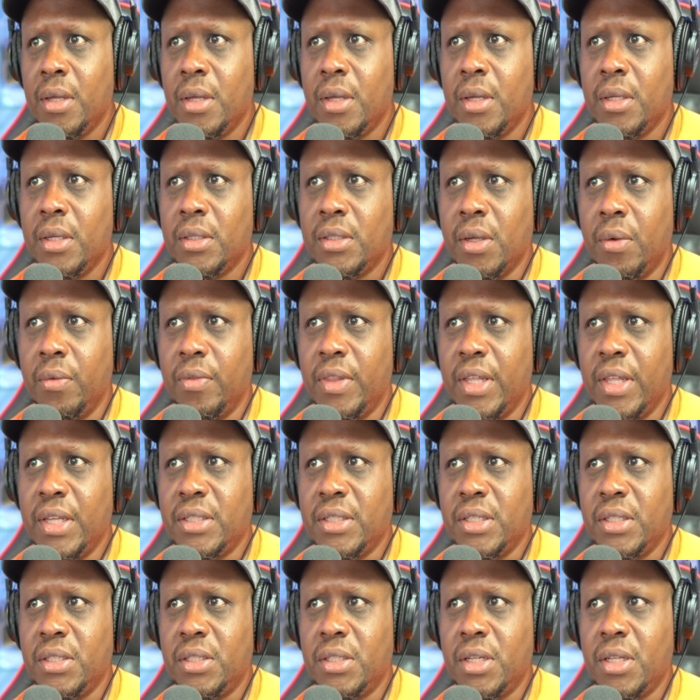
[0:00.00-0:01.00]
So
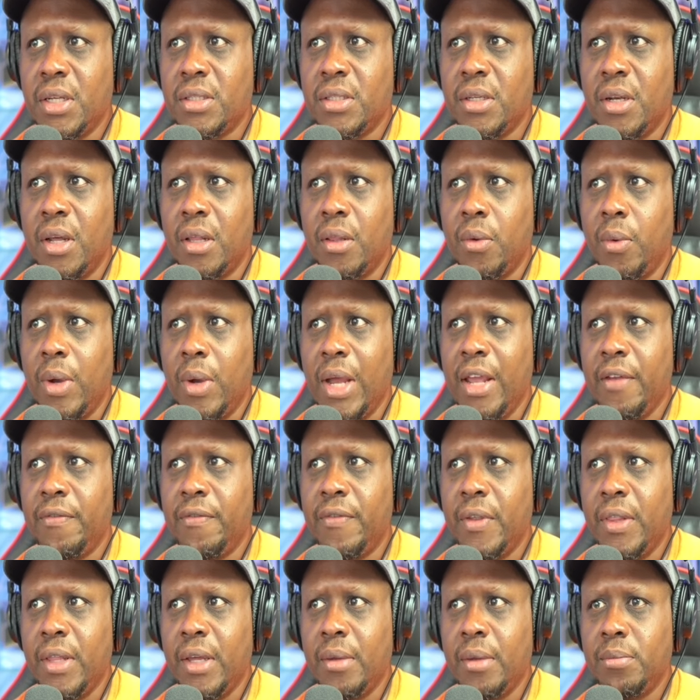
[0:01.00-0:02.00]
this is just another way
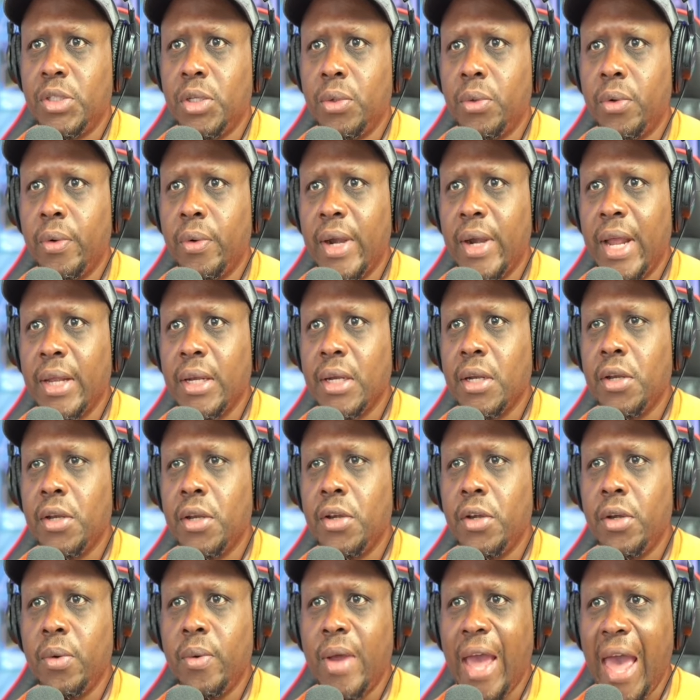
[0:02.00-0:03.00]
for them to create
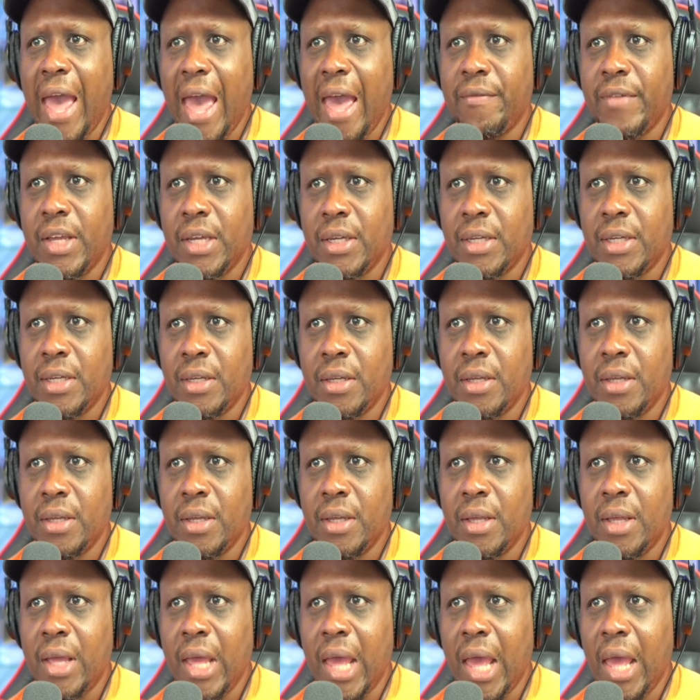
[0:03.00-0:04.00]
new havoc
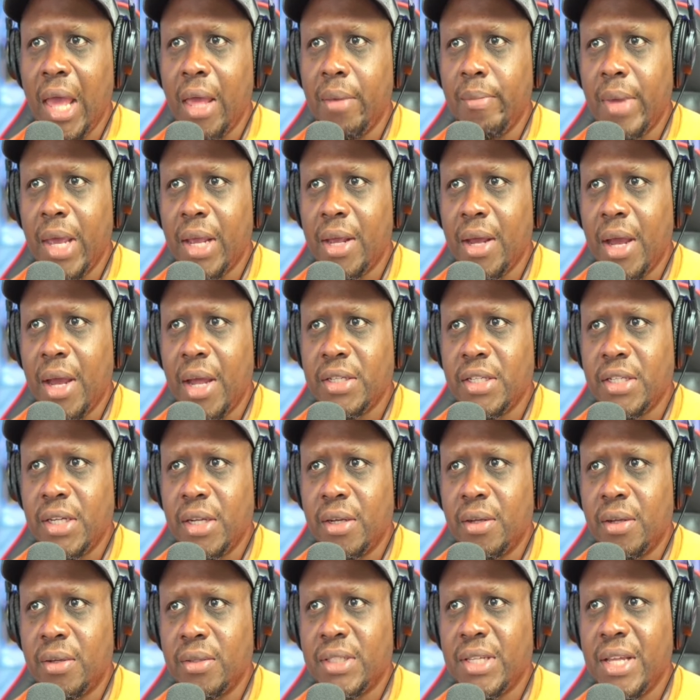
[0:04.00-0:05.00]
and make our
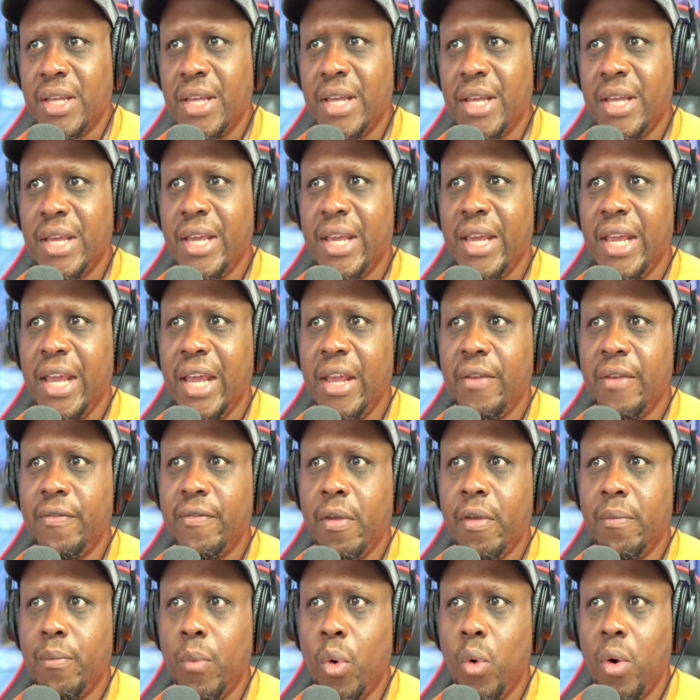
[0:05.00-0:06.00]
jails
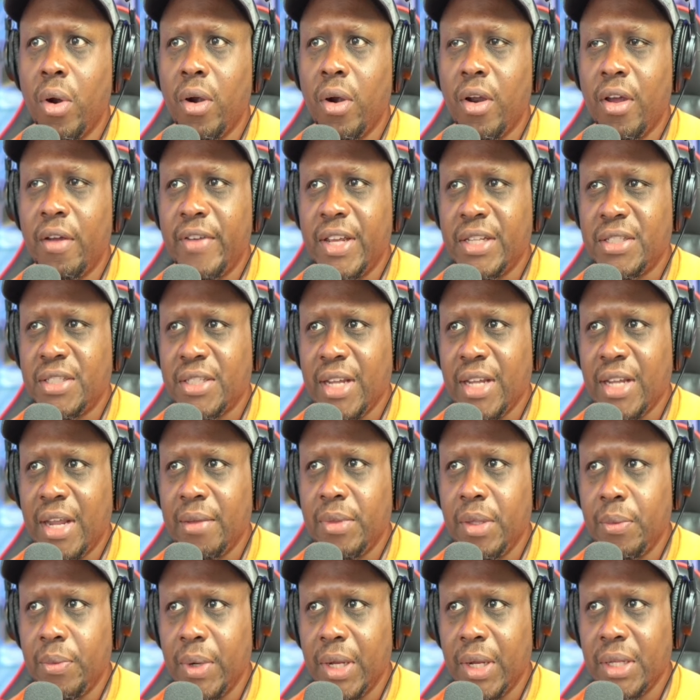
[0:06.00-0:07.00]
even more of a
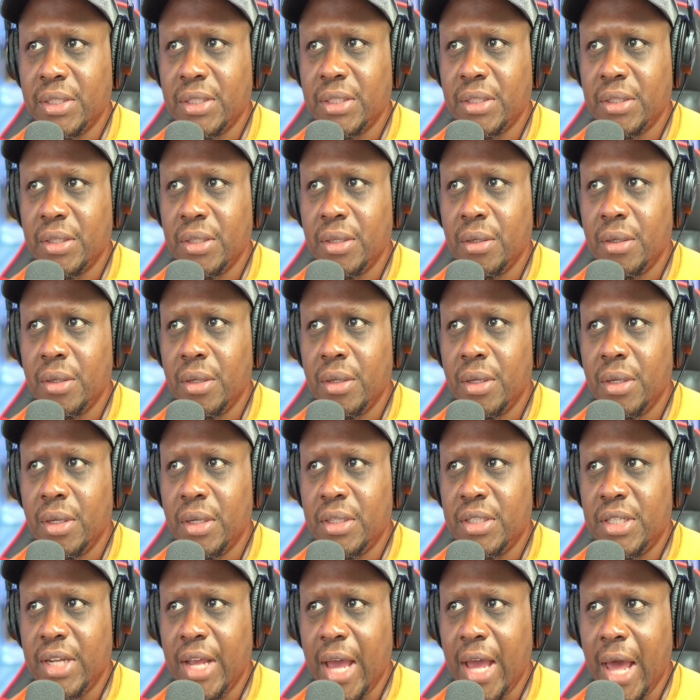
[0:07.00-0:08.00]
safety risk,
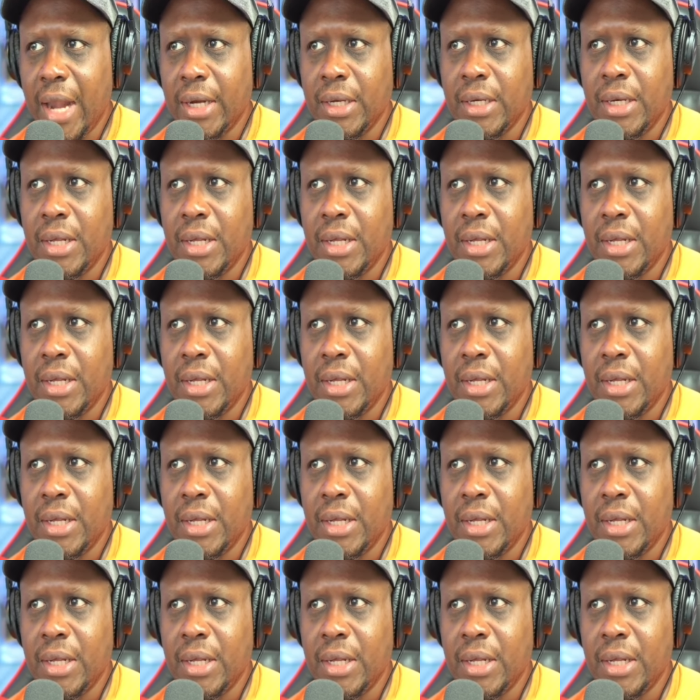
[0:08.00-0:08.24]
she added.